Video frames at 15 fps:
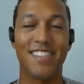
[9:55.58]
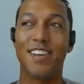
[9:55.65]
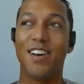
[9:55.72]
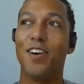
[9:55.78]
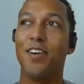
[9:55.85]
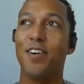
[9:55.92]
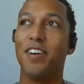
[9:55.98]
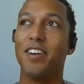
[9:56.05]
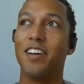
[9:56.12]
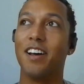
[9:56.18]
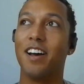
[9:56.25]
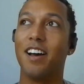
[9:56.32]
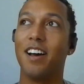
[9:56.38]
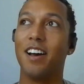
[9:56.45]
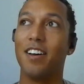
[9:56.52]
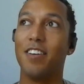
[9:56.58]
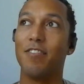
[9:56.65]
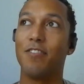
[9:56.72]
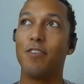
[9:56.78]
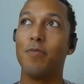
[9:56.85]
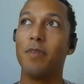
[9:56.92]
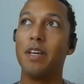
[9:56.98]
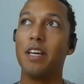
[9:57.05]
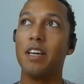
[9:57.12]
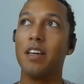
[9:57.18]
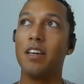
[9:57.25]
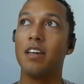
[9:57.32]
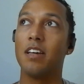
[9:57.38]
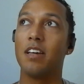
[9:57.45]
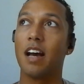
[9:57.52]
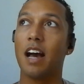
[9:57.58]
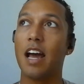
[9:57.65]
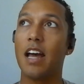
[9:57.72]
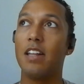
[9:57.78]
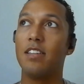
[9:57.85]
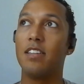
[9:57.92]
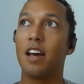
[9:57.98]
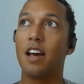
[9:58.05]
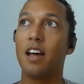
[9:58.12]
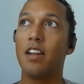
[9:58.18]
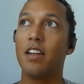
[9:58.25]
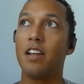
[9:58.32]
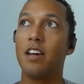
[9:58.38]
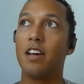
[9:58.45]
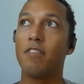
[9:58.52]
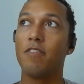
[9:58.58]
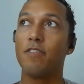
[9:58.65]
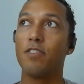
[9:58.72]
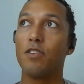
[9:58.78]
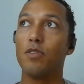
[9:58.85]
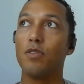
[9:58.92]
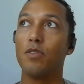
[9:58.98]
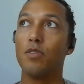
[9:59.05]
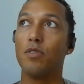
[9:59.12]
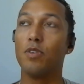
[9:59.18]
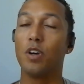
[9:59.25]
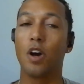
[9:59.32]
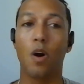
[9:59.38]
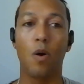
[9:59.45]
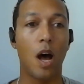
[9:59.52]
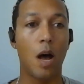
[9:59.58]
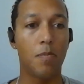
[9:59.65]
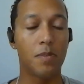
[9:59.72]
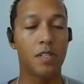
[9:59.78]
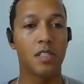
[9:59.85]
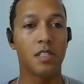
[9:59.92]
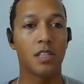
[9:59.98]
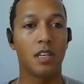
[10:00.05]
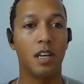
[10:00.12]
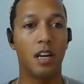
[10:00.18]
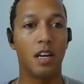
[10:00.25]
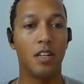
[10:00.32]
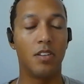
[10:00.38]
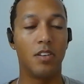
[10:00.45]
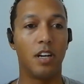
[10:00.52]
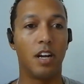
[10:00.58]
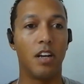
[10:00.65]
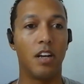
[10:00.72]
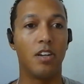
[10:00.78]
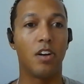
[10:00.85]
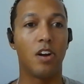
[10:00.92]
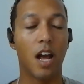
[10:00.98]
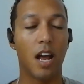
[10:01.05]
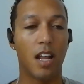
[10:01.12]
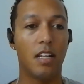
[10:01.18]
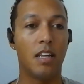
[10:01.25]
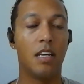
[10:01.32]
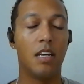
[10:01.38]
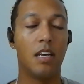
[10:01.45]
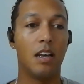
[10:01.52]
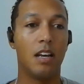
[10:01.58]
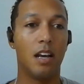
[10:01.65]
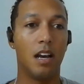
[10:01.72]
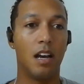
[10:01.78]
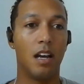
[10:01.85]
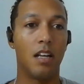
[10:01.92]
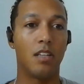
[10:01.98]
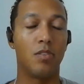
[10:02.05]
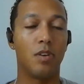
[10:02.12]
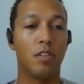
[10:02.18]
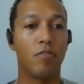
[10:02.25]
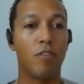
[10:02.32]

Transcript: So for me, I had done a few co-ops during undergrad, doing